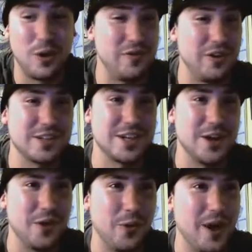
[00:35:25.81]
years
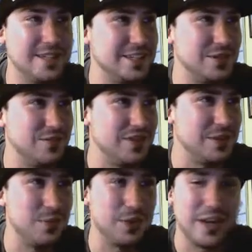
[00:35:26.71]
ago, the
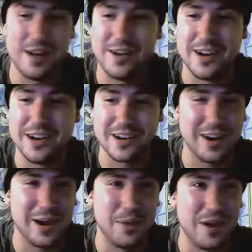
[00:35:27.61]
YZ250 put an ear-to-ear
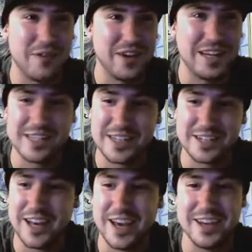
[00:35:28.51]
grin on my face, and
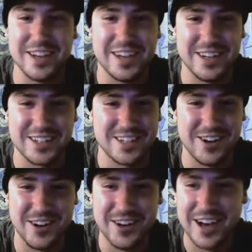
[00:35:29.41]
today it does.
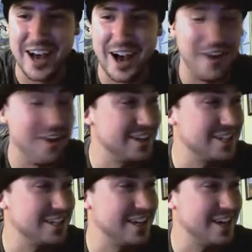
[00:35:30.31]
So I
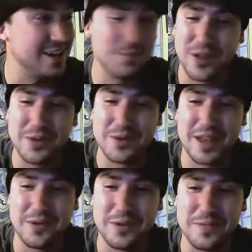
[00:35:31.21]
honestly can't complain with
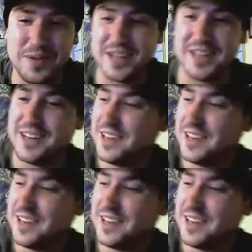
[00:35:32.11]
that one bit.